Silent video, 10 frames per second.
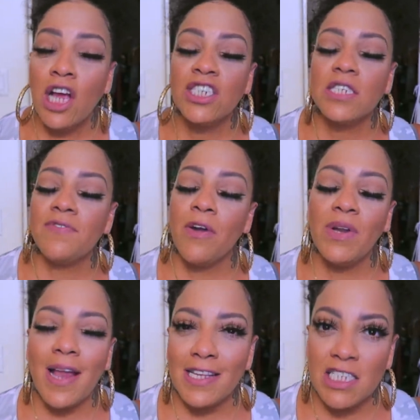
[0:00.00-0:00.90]
She's a
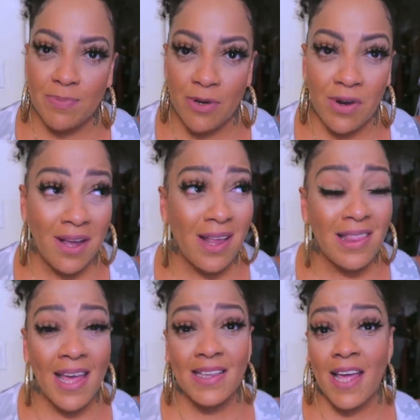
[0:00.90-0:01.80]
very nice spirit and I
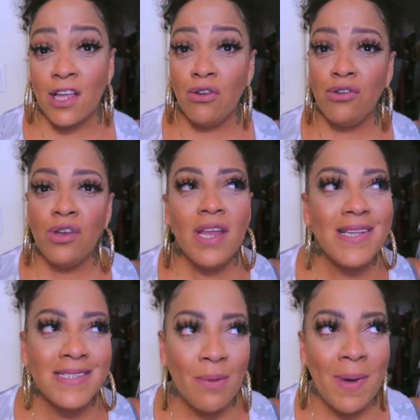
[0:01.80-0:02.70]
like that. You you
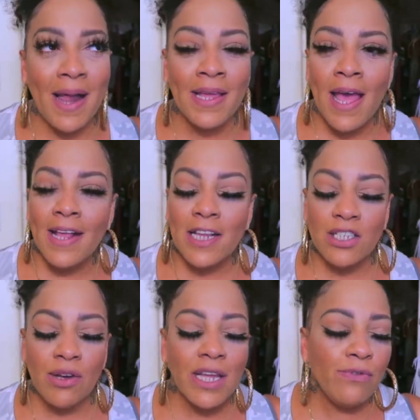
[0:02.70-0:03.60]
need somebody that's
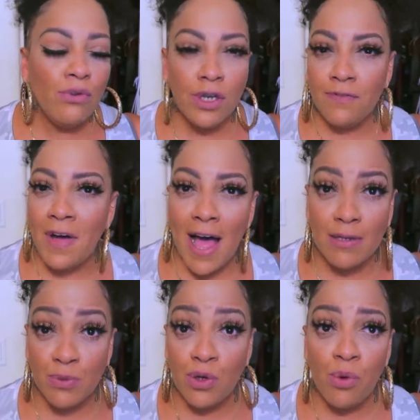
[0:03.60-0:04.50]
going to give you good
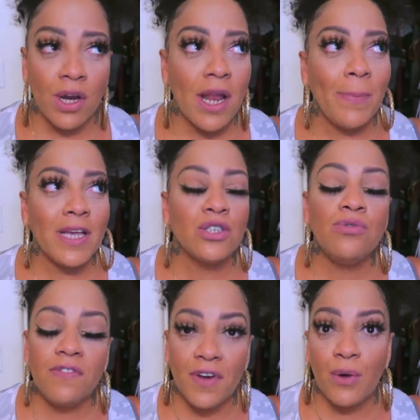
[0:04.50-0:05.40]
vibes when you're working out because
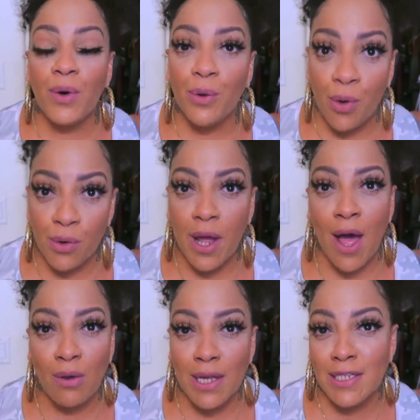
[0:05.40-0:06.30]
who the fuck want to work
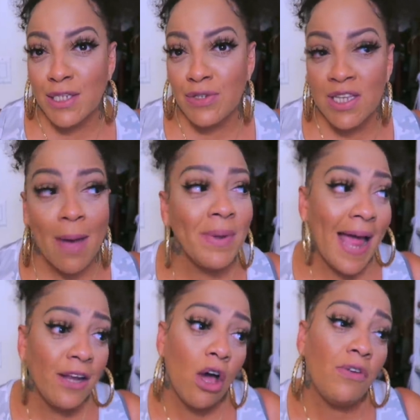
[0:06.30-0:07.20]
out? Like seriously. I mean,
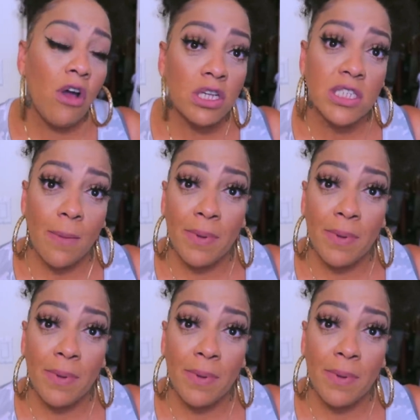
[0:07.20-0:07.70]
I know there are some